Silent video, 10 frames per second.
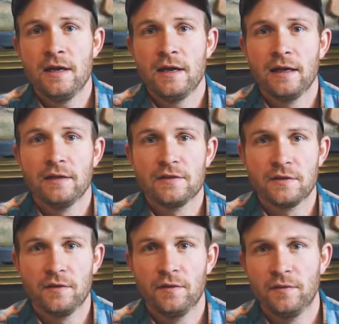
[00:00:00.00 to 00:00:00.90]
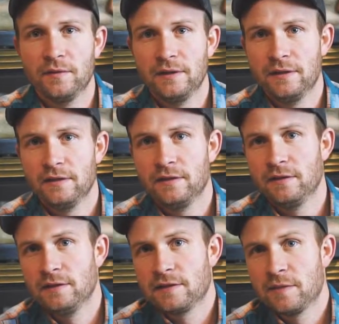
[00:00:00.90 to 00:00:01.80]
and so
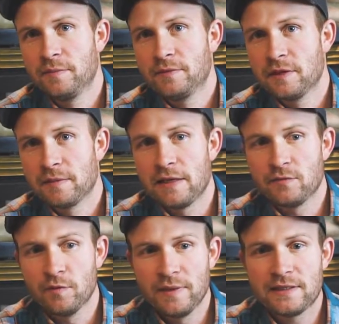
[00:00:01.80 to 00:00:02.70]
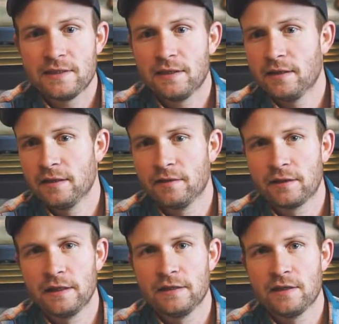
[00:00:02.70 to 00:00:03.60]
some guys will miss it
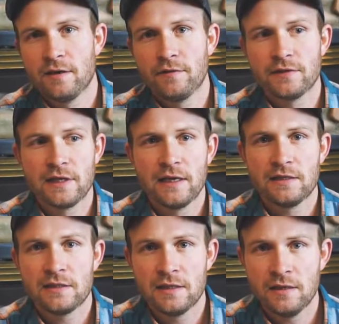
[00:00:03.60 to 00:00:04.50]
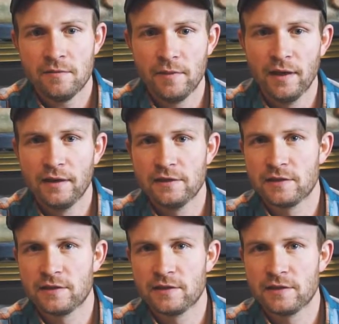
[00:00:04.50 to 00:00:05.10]
looking into other states, but